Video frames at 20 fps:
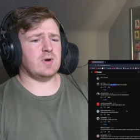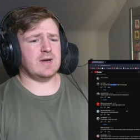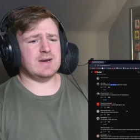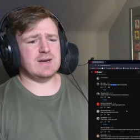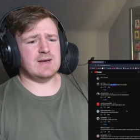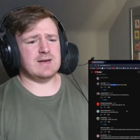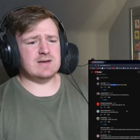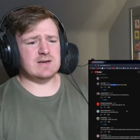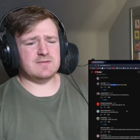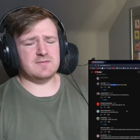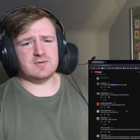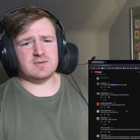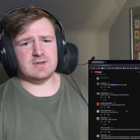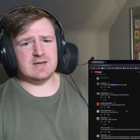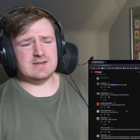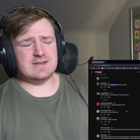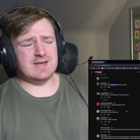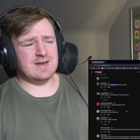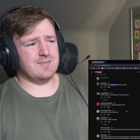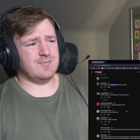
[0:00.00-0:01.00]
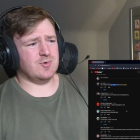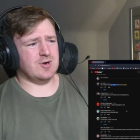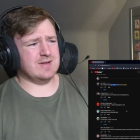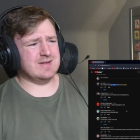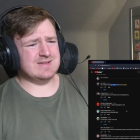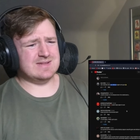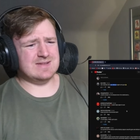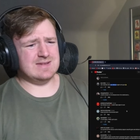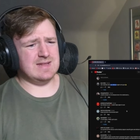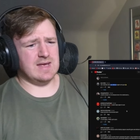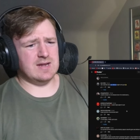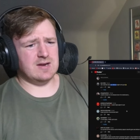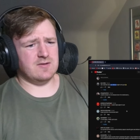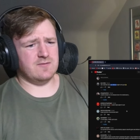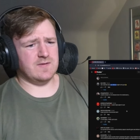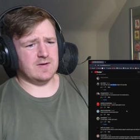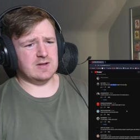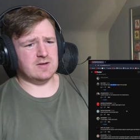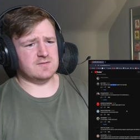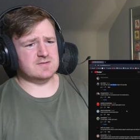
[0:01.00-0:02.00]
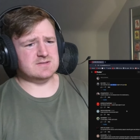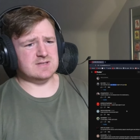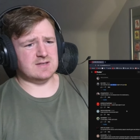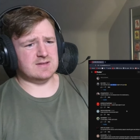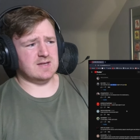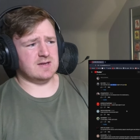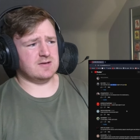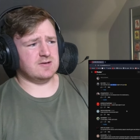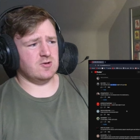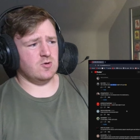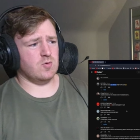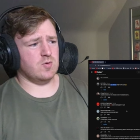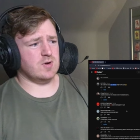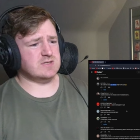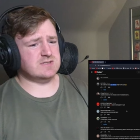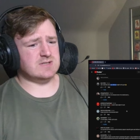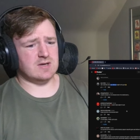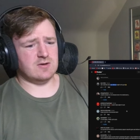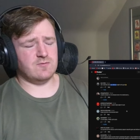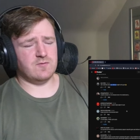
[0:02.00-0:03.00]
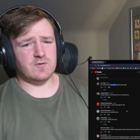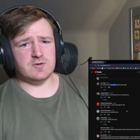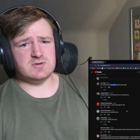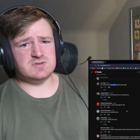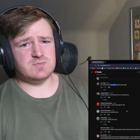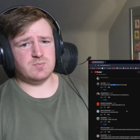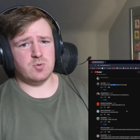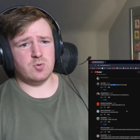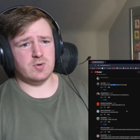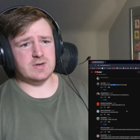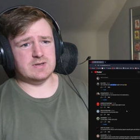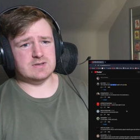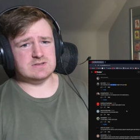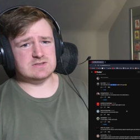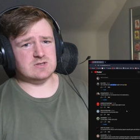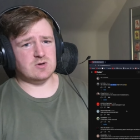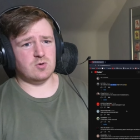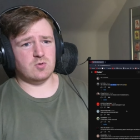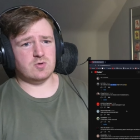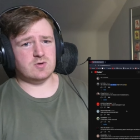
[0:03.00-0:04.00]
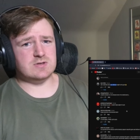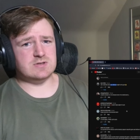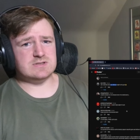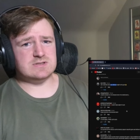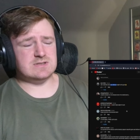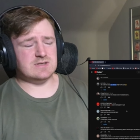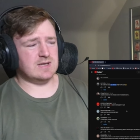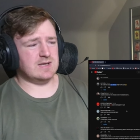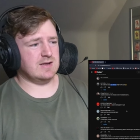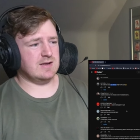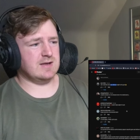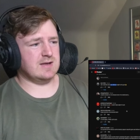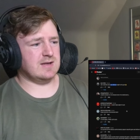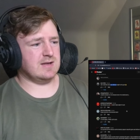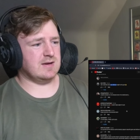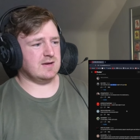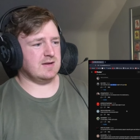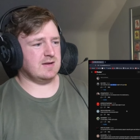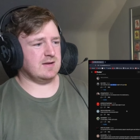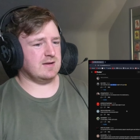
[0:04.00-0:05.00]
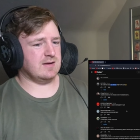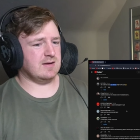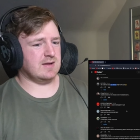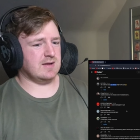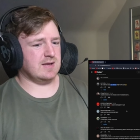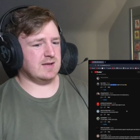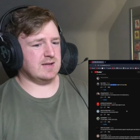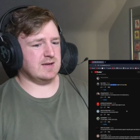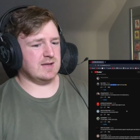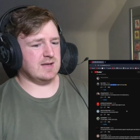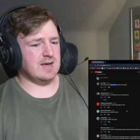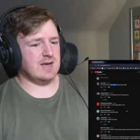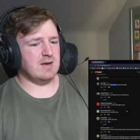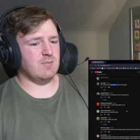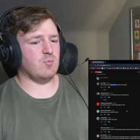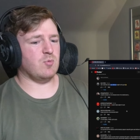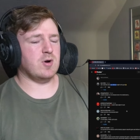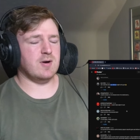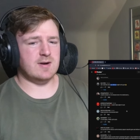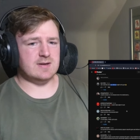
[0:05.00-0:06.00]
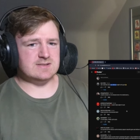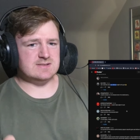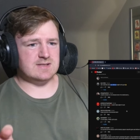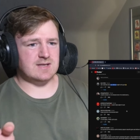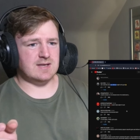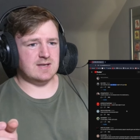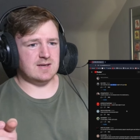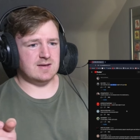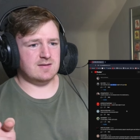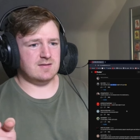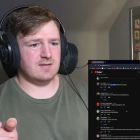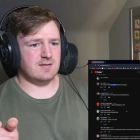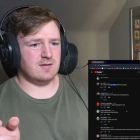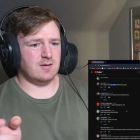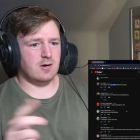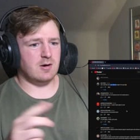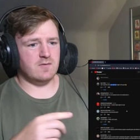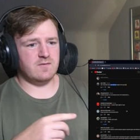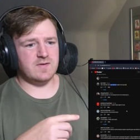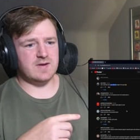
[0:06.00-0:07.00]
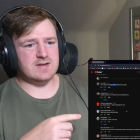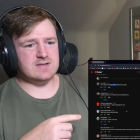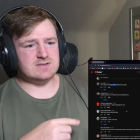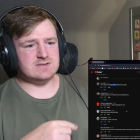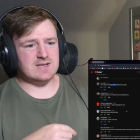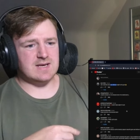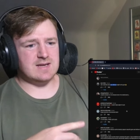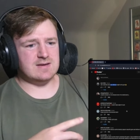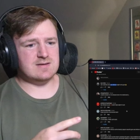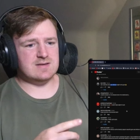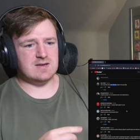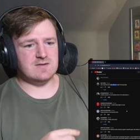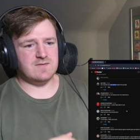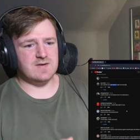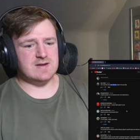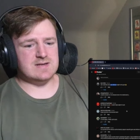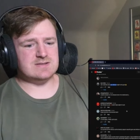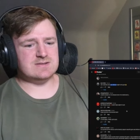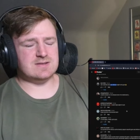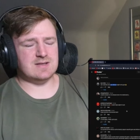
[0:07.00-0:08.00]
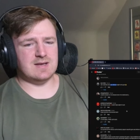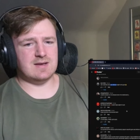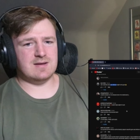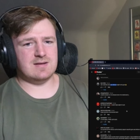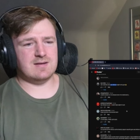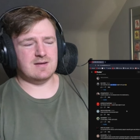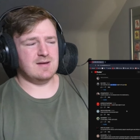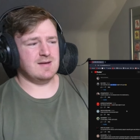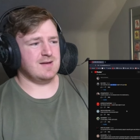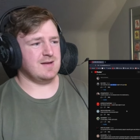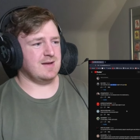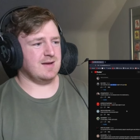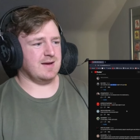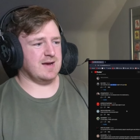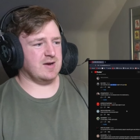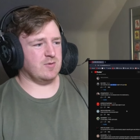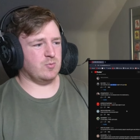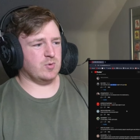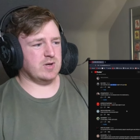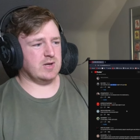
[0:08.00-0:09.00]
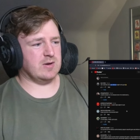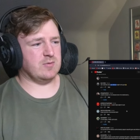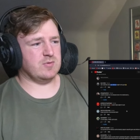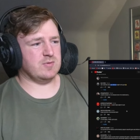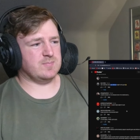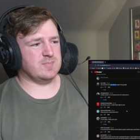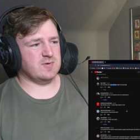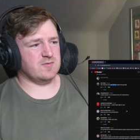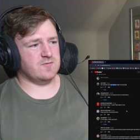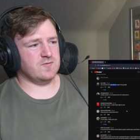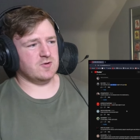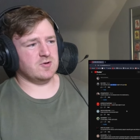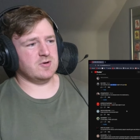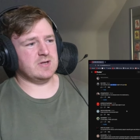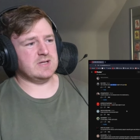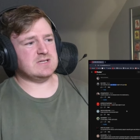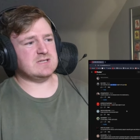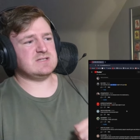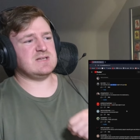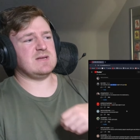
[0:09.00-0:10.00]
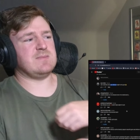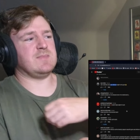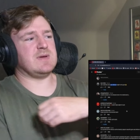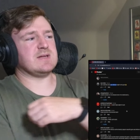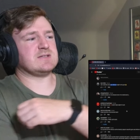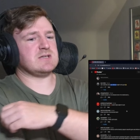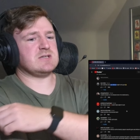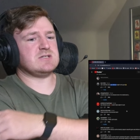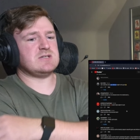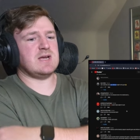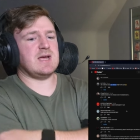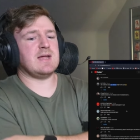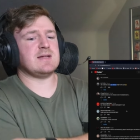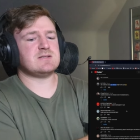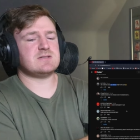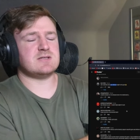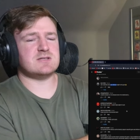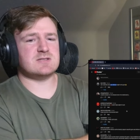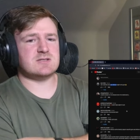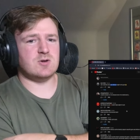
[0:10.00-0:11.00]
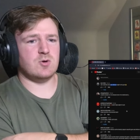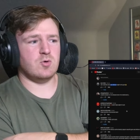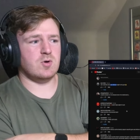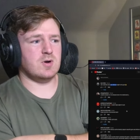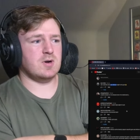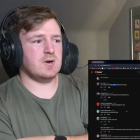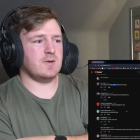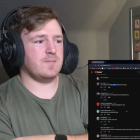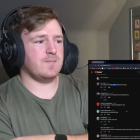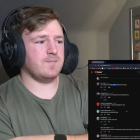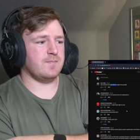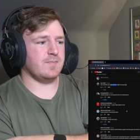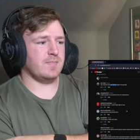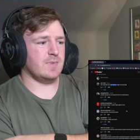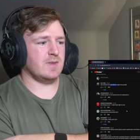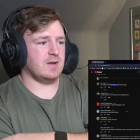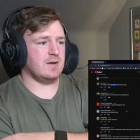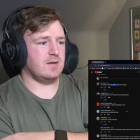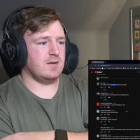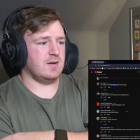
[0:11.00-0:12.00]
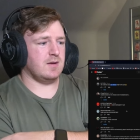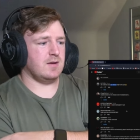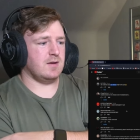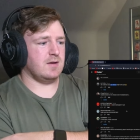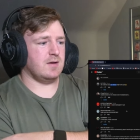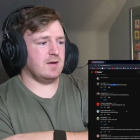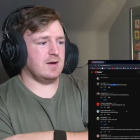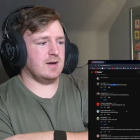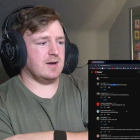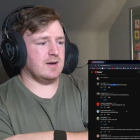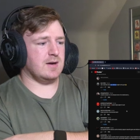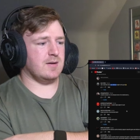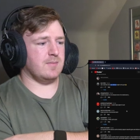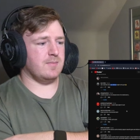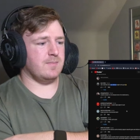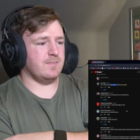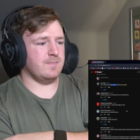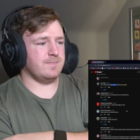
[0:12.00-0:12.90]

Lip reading: never liked that about anything. The NFL was like that too, where it's like first point scores in a game where it's like offense and defense. Like I would prefer each team gets a chance to score. Or